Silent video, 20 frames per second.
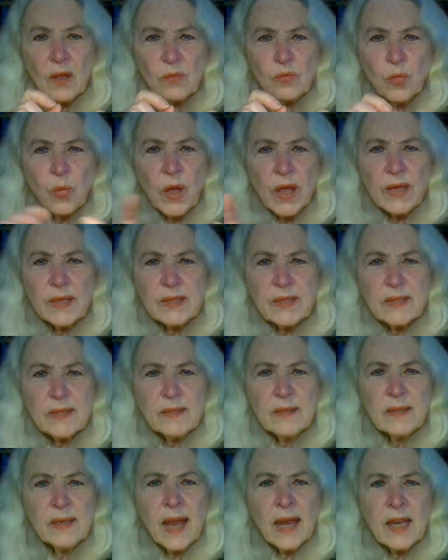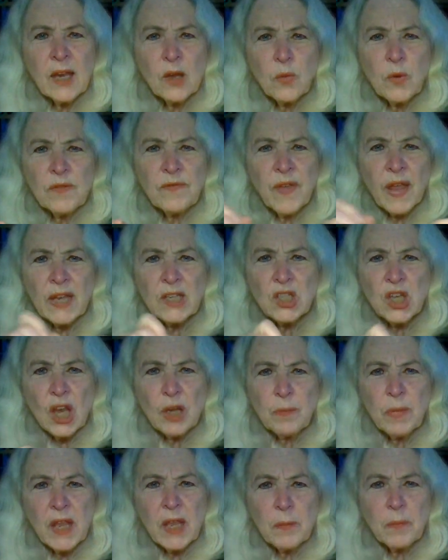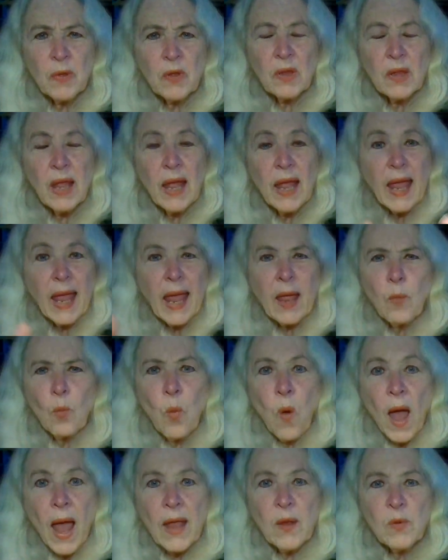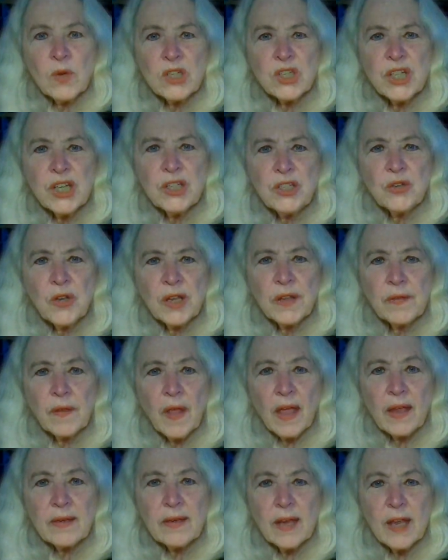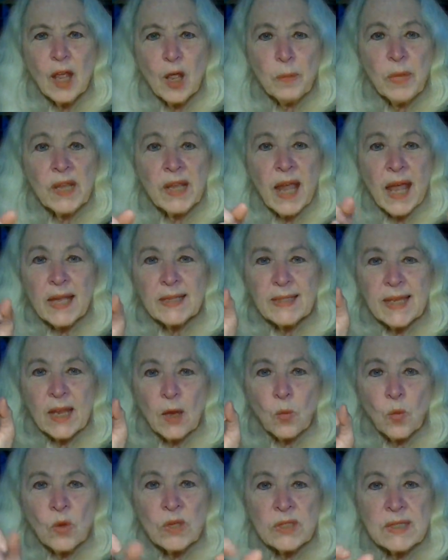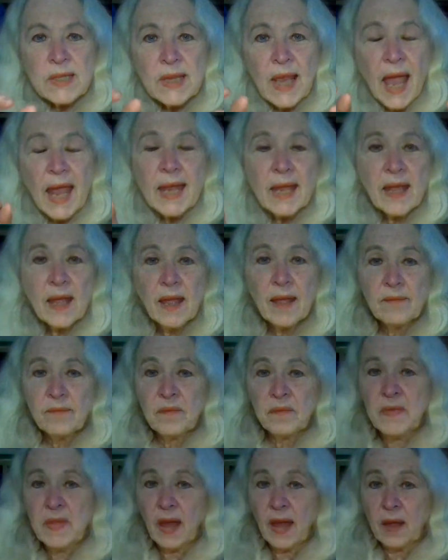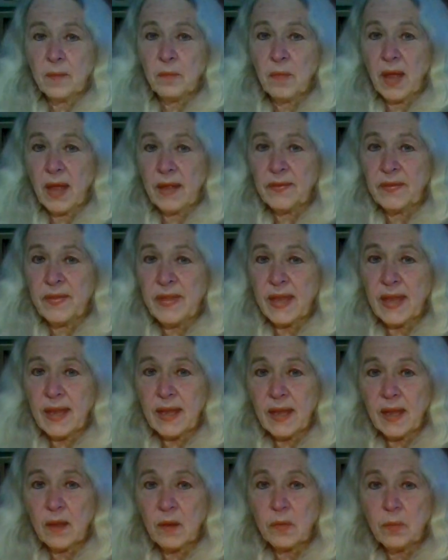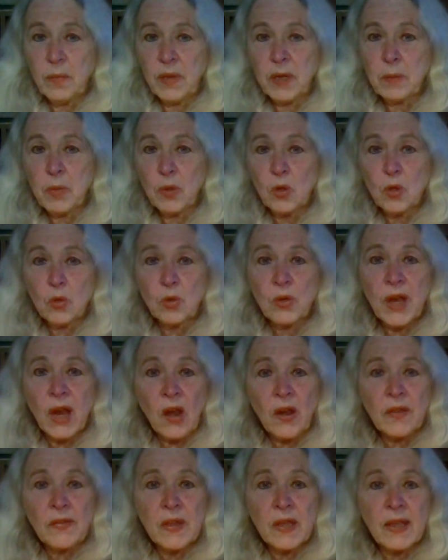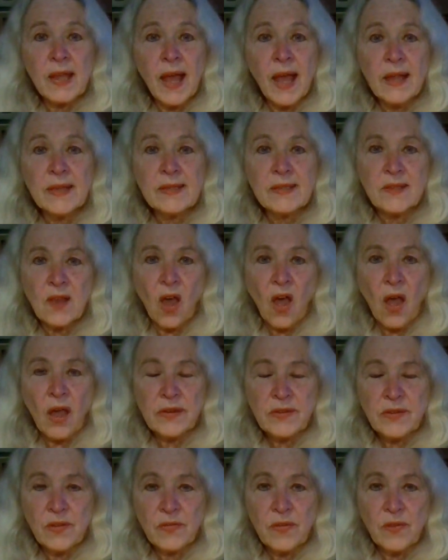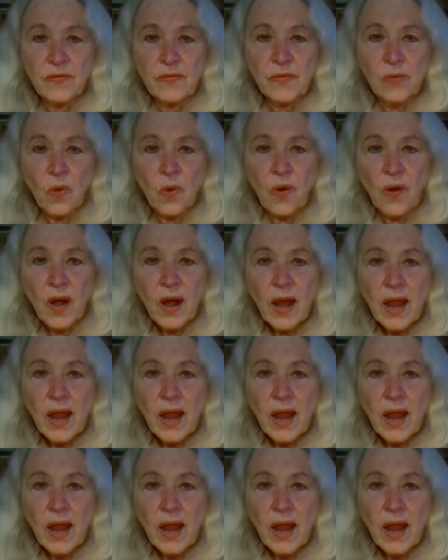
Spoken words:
was getting revenge on people. And why was she doing that? Because it was like the people who carried the guns onto the floor.